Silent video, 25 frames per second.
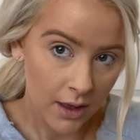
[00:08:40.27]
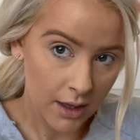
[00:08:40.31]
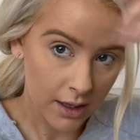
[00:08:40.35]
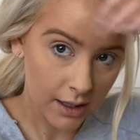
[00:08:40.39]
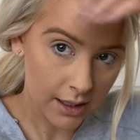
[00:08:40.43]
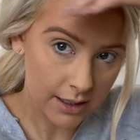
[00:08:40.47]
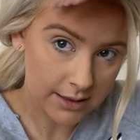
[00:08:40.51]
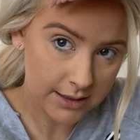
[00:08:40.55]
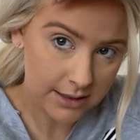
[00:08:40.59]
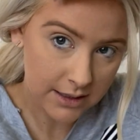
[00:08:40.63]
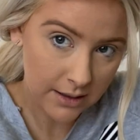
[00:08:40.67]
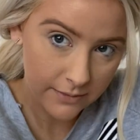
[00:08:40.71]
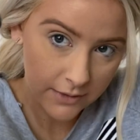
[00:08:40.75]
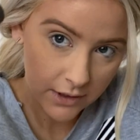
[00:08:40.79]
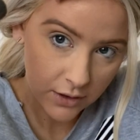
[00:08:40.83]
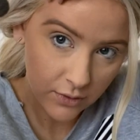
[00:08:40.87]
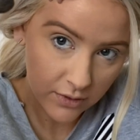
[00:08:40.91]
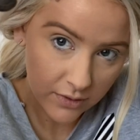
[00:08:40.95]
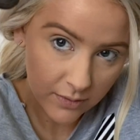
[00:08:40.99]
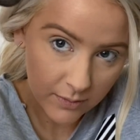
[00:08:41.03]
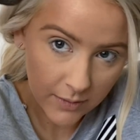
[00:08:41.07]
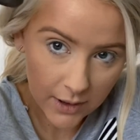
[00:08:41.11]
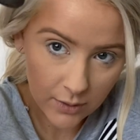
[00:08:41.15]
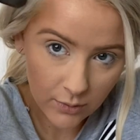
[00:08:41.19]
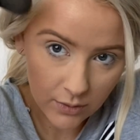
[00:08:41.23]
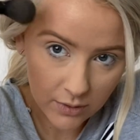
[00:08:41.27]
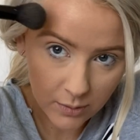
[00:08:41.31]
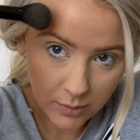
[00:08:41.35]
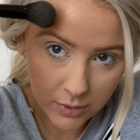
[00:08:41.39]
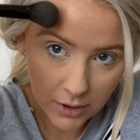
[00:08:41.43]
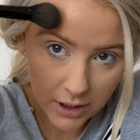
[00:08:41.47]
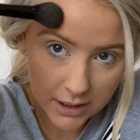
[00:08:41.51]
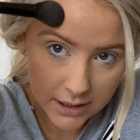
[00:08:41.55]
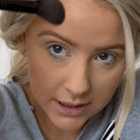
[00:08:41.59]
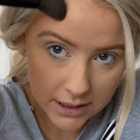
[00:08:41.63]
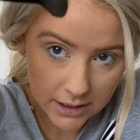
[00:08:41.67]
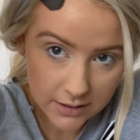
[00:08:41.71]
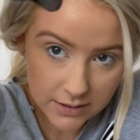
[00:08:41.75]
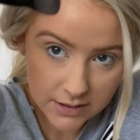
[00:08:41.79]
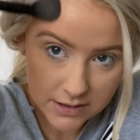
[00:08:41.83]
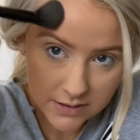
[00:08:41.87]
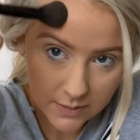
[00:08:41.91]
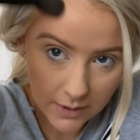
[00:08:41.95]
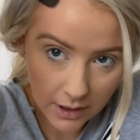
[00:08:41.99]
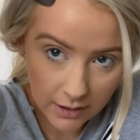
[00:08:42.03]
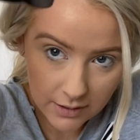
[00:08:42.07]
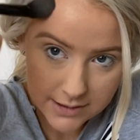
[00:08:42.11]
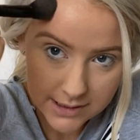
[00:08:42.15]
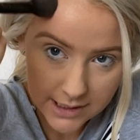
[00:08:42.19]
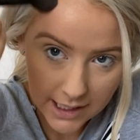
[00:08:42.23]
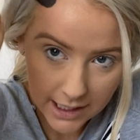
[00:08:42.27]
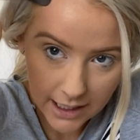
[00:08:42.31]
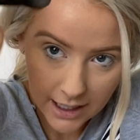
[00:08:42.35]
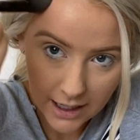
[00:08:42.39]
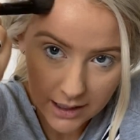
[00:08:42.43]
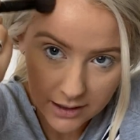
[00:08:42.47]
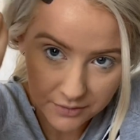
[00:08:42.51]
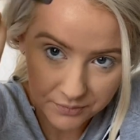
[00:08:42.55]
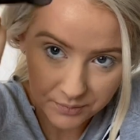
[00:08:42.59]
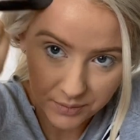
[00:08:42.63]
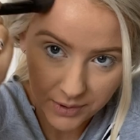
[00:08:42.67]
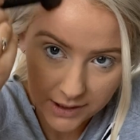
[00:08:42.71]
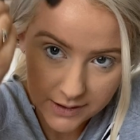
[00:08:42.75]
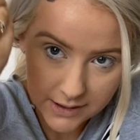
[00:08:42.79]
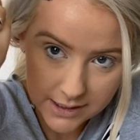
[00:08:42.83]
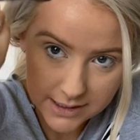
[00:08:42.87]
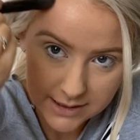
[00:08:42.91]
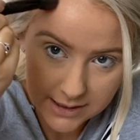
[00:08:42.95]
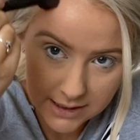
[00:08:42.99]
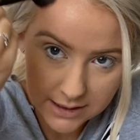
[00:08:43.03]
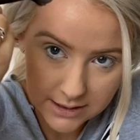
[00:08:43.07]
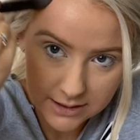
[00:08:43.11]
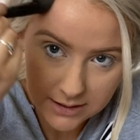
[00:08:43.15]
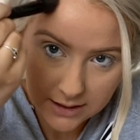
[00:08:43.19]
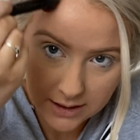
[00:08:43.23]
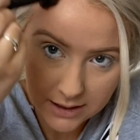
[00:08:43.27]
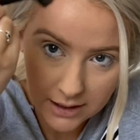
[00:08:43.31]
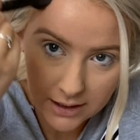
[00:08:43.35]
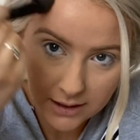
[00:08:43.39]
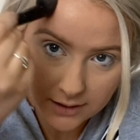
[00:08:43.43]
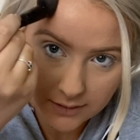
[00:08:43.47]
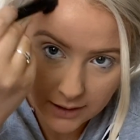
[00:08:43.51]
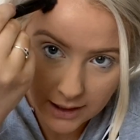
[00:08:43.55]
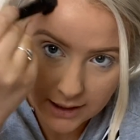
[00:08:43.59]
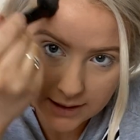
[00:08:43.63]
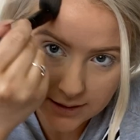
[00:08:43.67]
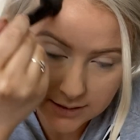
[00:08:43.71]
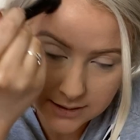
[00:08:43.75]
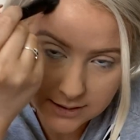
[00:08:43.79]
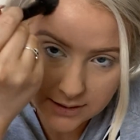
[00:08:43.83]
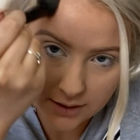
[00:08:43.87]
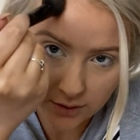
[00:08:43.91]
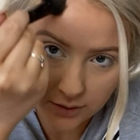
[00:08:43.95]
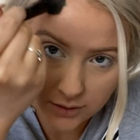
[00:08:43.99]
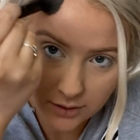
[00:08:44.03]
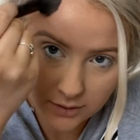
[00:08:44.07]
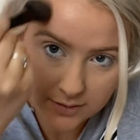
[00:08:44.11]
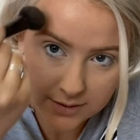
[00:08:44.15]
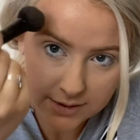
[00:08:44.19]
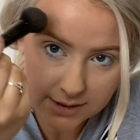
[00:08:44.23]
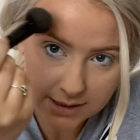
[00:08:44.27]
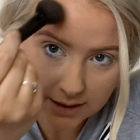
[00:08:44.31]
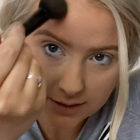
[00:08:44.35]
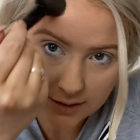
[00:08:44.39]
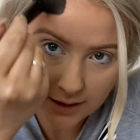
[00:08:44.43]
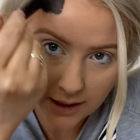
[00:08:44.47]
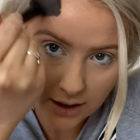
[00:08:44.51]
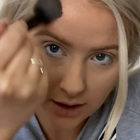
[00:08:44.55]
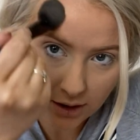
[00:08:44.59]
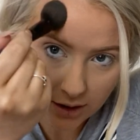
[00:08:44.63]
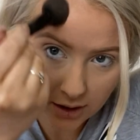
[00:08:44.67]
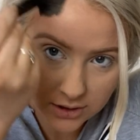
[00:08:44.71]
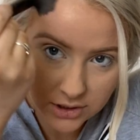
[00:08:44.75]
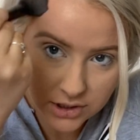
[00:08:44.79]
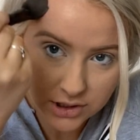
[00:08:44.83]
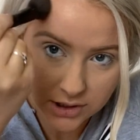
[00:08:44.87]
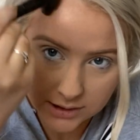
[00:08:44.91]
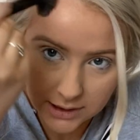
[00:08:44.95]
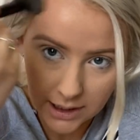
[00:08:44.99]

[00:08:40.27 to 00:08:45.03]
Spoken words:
And something with me with blonde hair as well is I kind of blend this into the hairline so you don't see that harsh